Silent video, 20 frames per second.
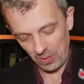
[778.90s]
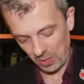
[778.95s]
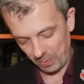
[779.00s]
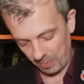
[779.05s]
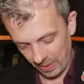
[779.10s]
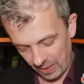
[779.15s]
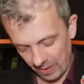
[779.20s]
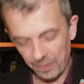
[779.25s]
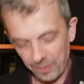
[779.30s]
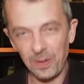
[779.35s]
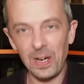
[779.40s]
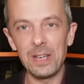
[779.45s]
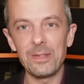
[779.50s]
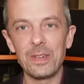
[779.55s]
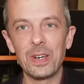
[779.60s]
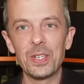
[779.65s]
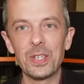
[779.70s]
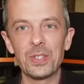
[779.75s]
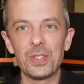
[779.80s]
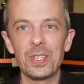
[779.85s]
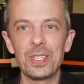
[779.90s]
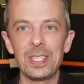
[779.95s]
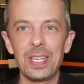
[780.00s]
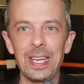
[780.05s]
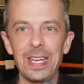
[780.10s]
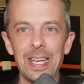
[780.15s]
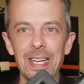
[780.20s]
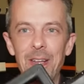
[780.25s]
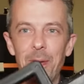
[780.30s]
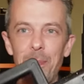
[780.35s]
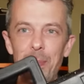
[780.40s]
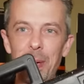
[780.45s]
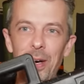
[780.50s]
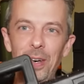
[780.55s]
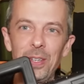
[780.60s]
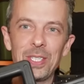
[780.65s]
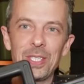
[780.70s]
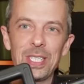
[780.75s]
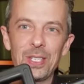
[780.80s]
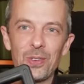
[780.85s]
a Mossberg five hundred in a
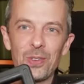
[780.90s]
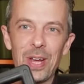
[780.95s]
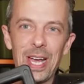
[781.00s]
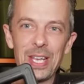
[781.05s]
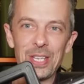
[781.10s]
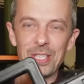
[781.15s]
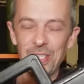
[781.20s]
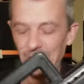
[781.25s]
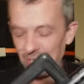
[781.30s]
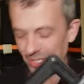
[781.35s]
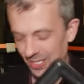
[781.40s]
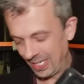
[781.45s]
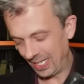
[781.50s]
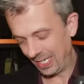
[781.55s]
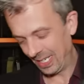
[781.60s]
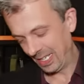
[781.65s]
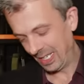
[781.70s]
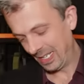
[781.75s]
party dress.